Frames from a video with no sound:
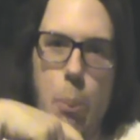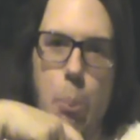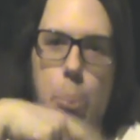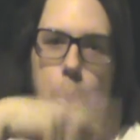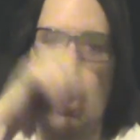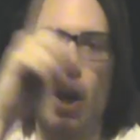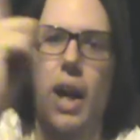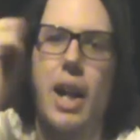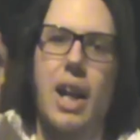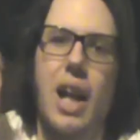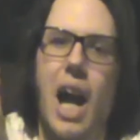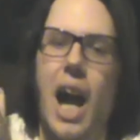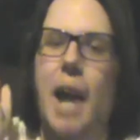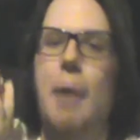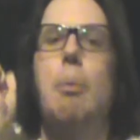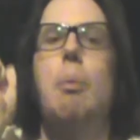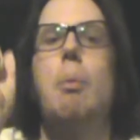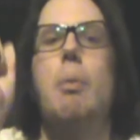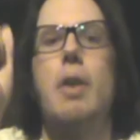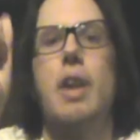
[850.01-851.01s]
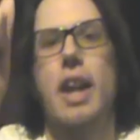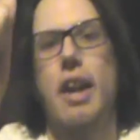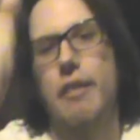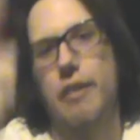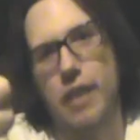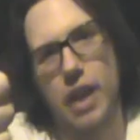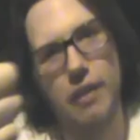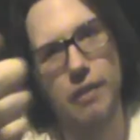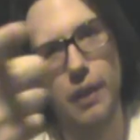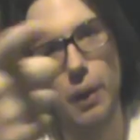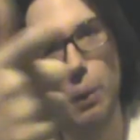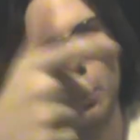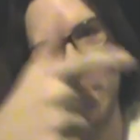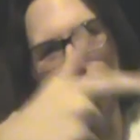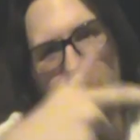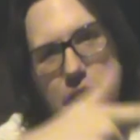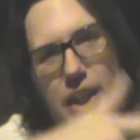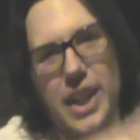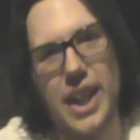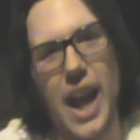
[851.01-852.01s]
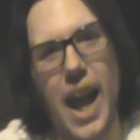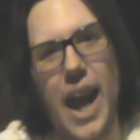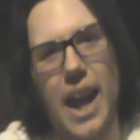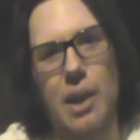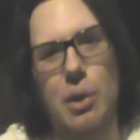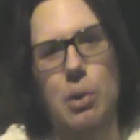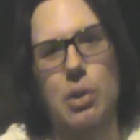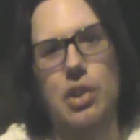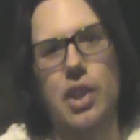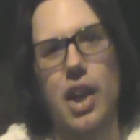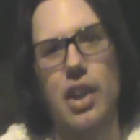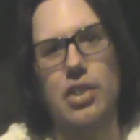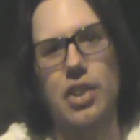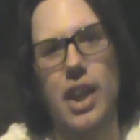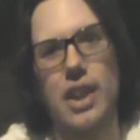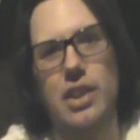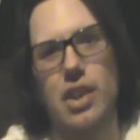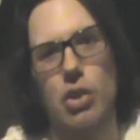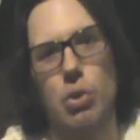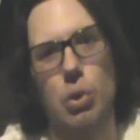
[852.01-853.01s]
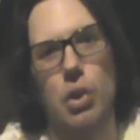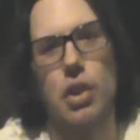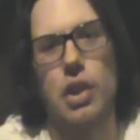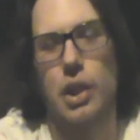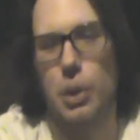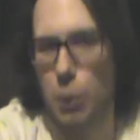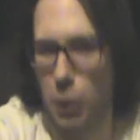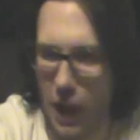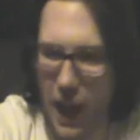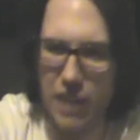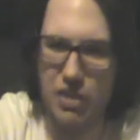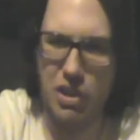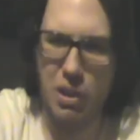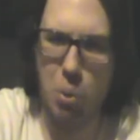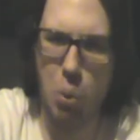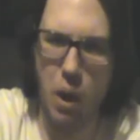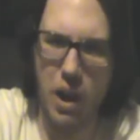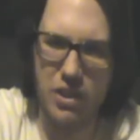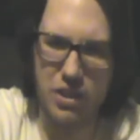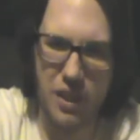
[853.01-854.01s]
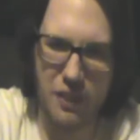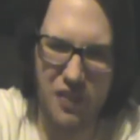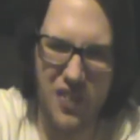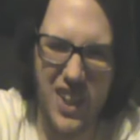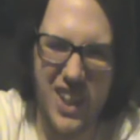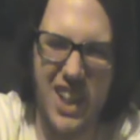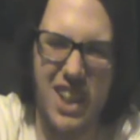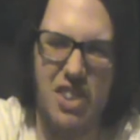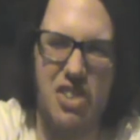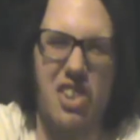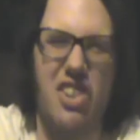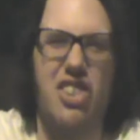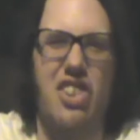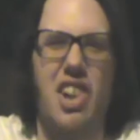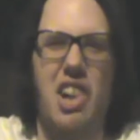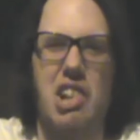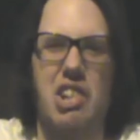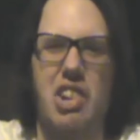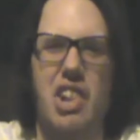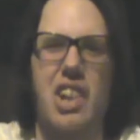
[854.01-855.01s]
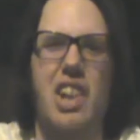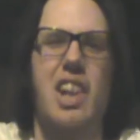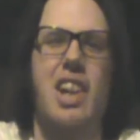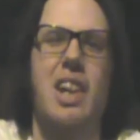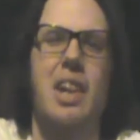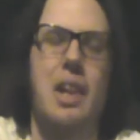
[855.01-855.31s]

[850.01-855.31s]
But if it was the guy who does like who actually was the freaking drill sergeant